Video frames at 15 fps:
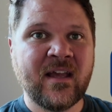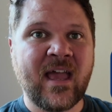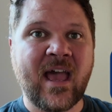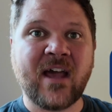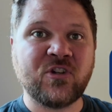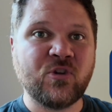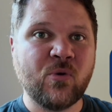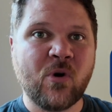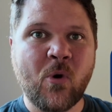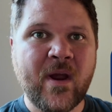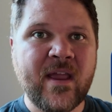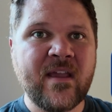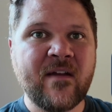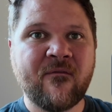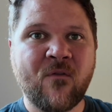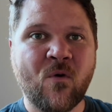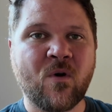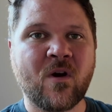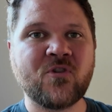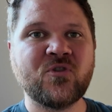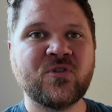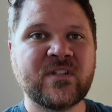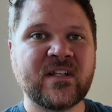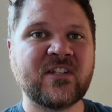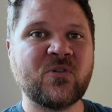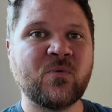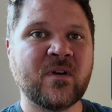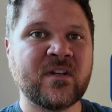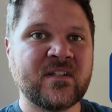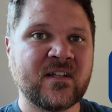at
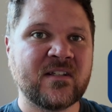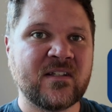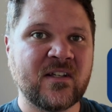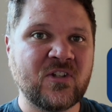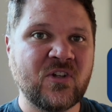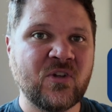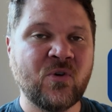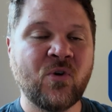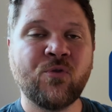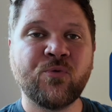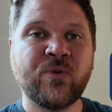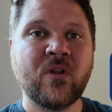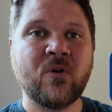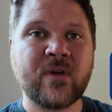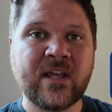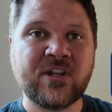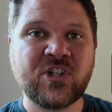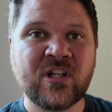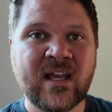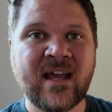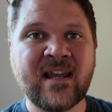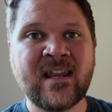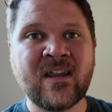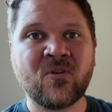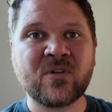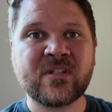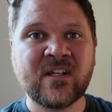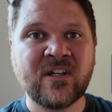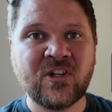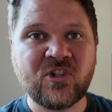208-400-6162 relocation guide, and I'll
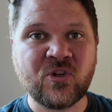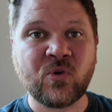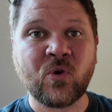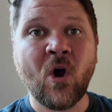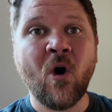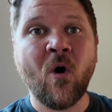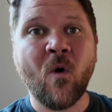send it to you.